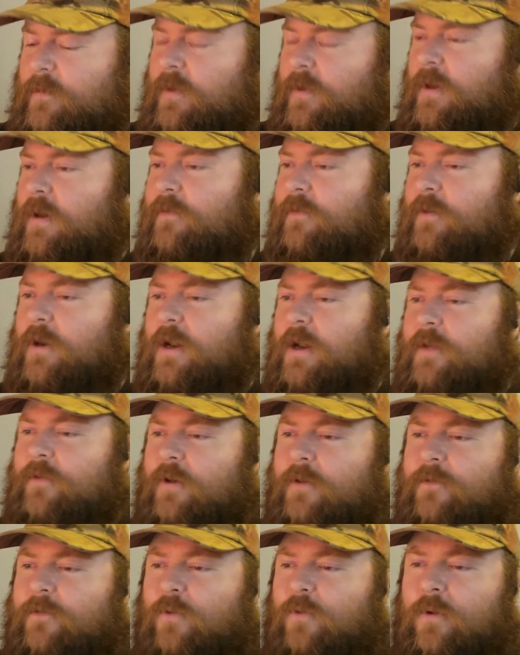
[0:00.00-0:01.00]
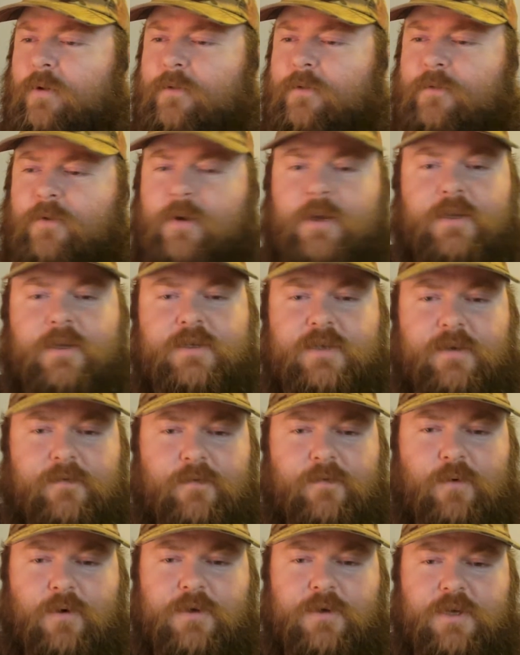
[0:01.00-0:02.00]
For any of our foreign friends,
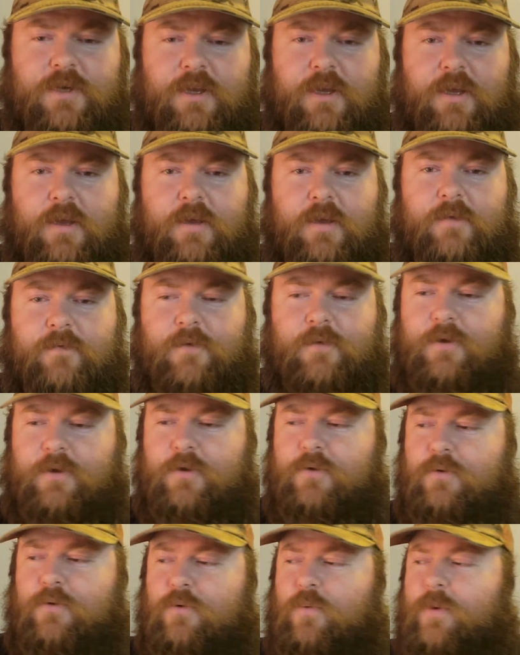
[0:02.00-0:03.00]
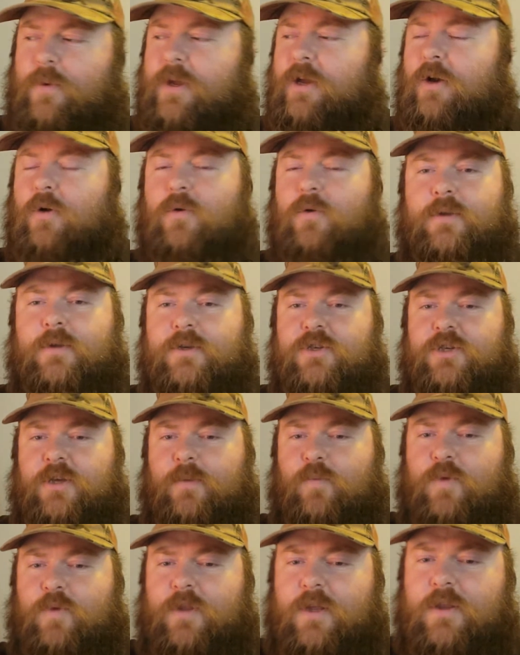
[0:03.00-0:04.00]
unfortunately for you, we only
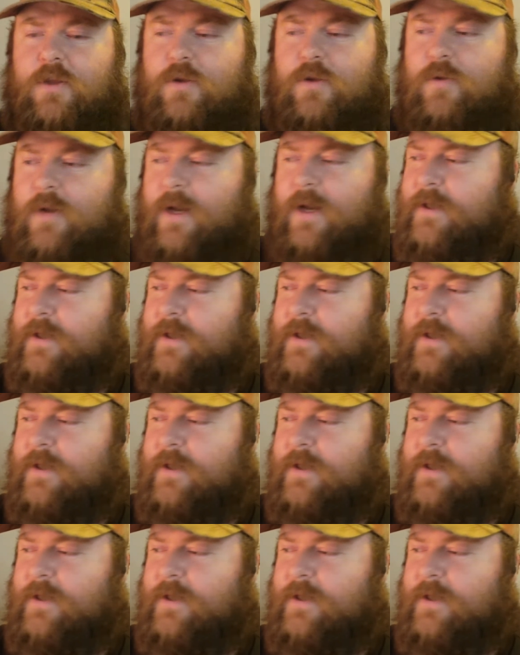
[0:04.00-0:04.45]
ship within the United